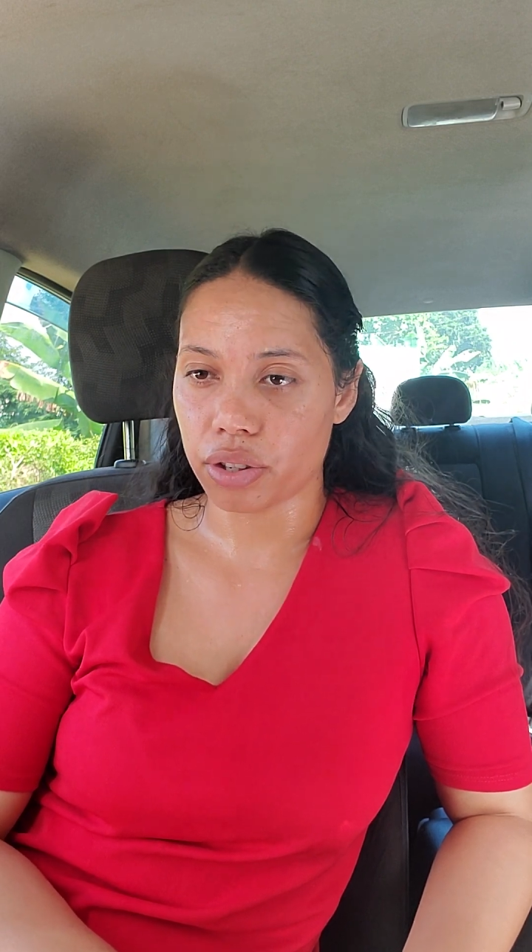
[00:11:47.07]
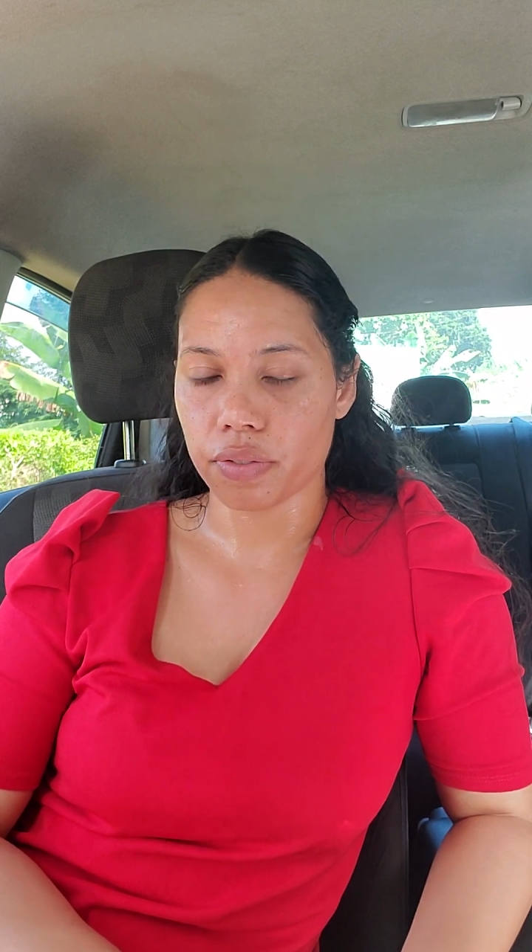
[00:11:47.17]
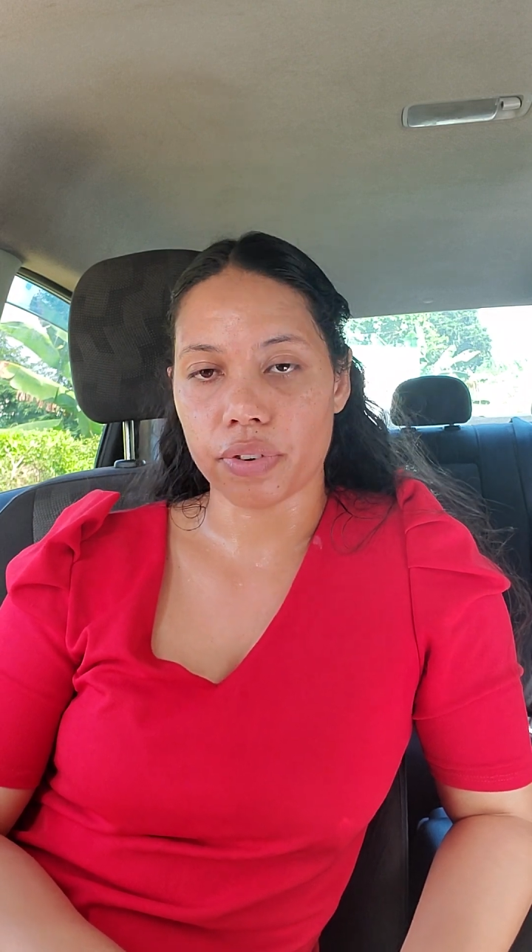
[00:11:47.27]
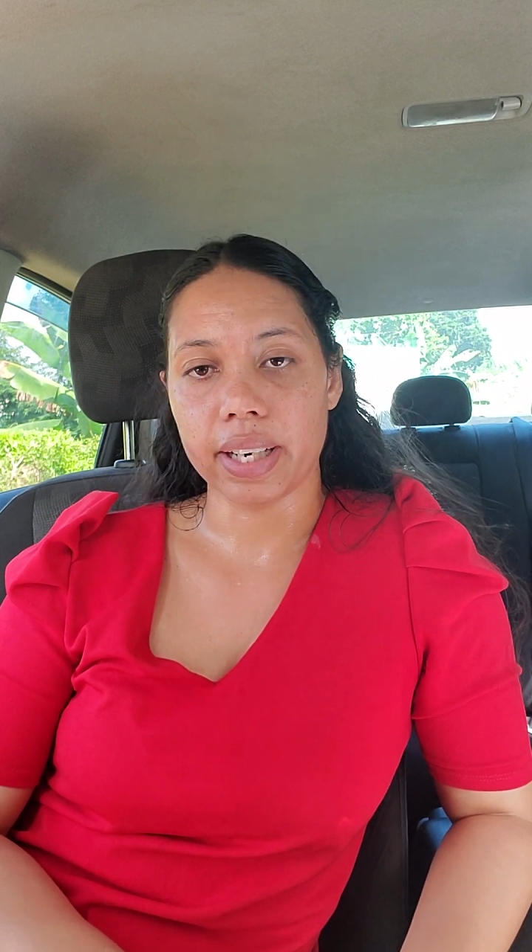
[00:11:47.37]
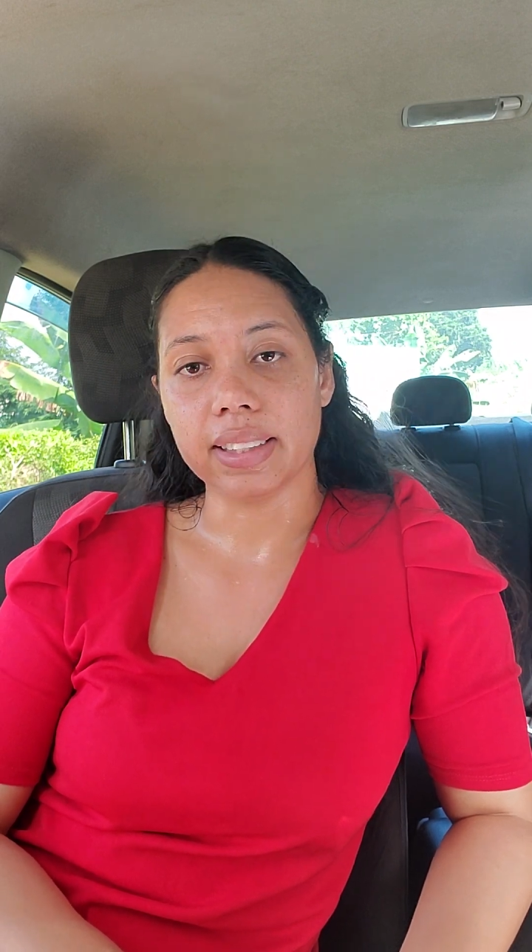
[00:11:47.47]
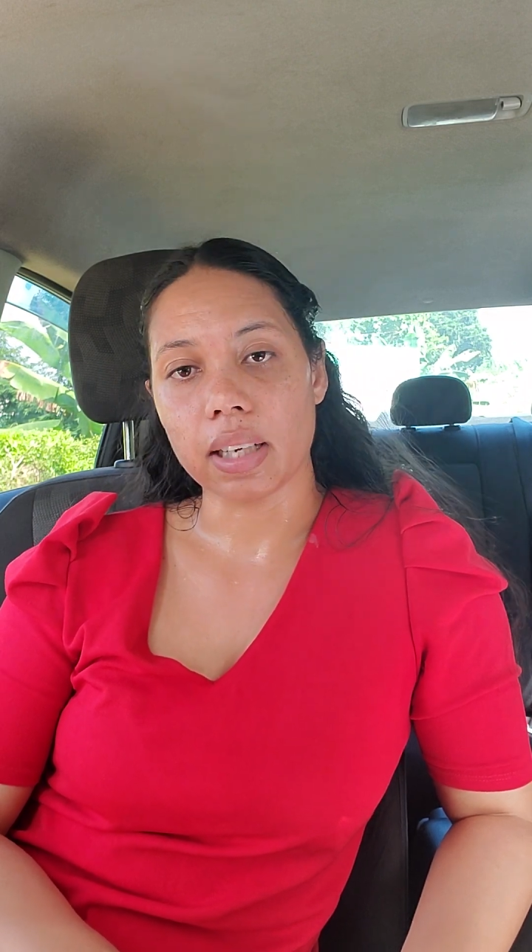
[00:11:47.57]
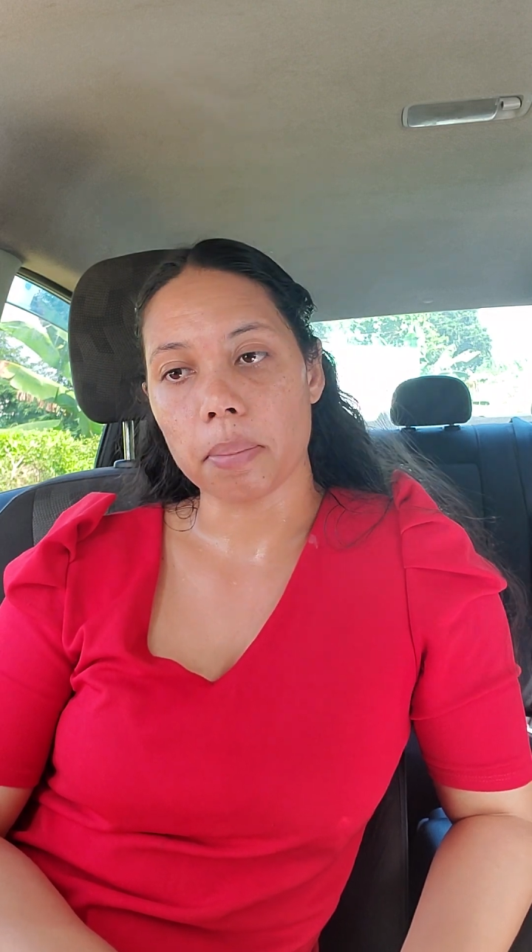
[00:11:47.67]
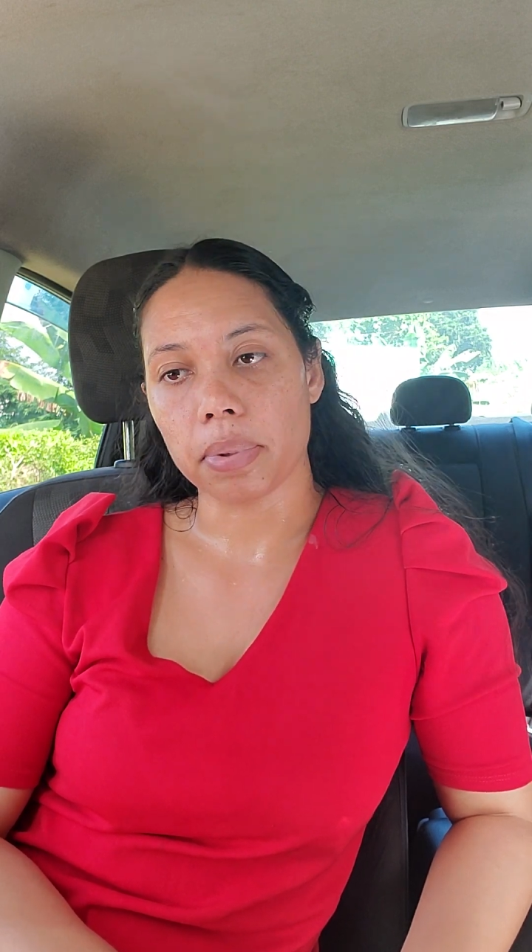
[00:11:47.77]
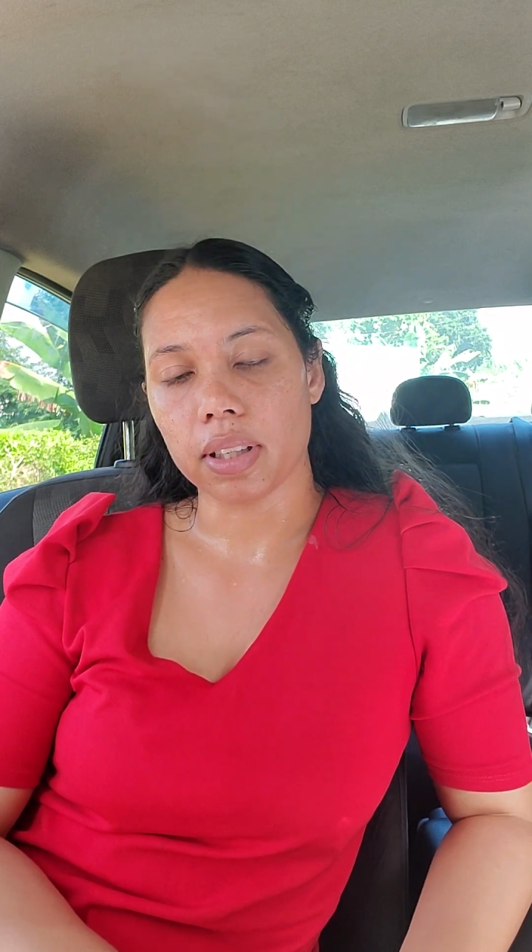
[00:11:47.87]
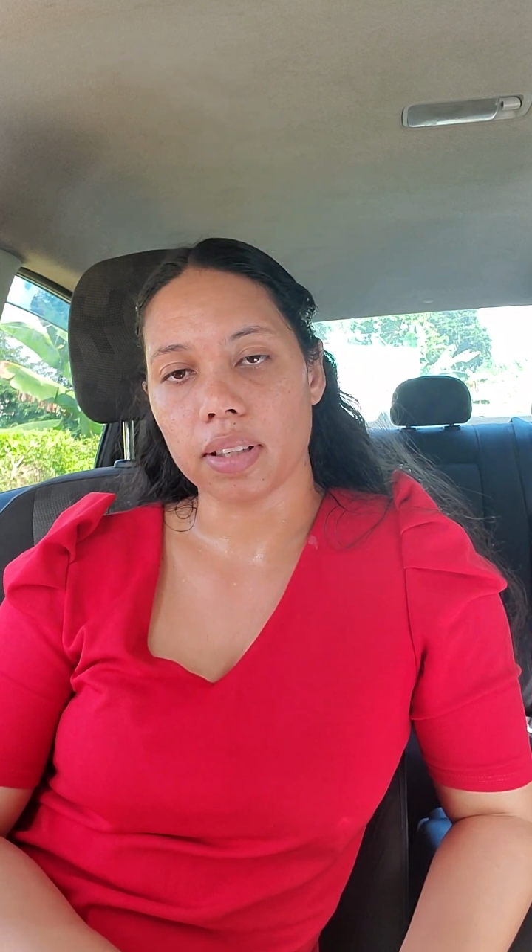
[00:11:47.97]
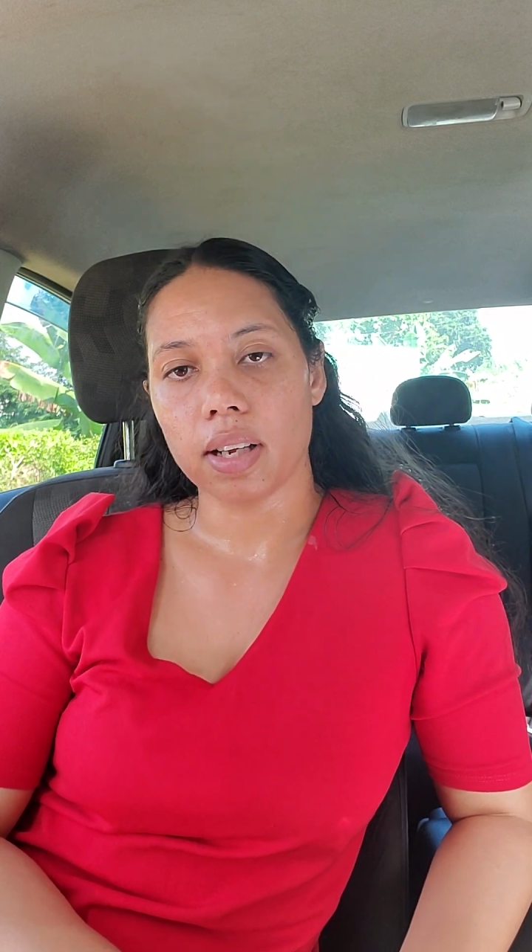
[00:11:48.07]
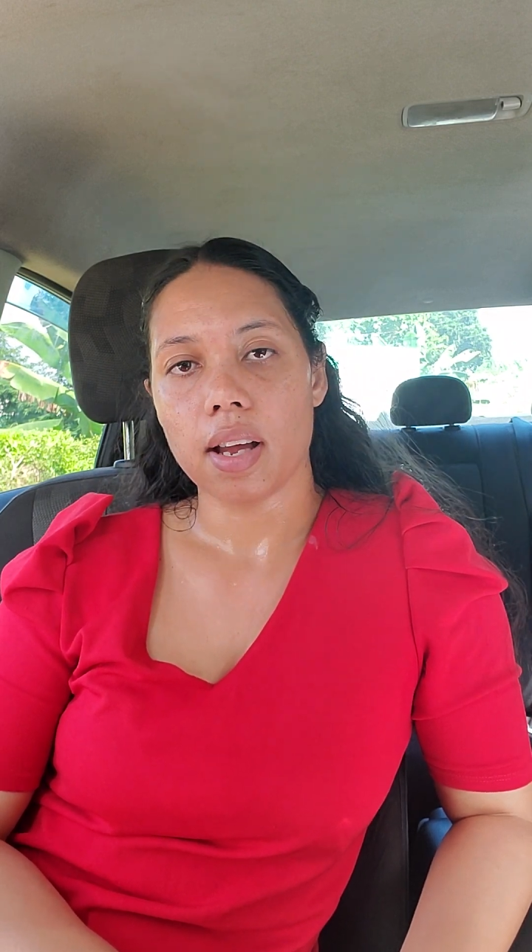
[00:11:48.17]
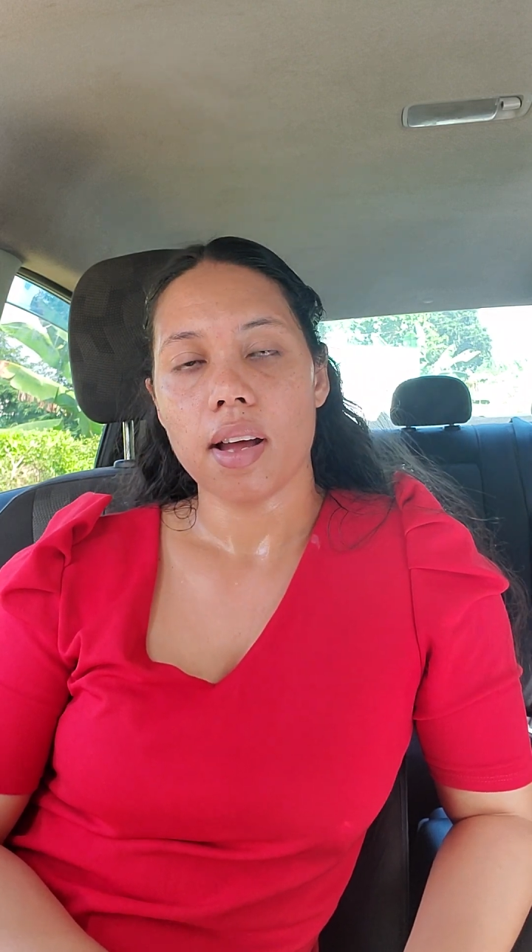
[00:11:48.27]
So for example,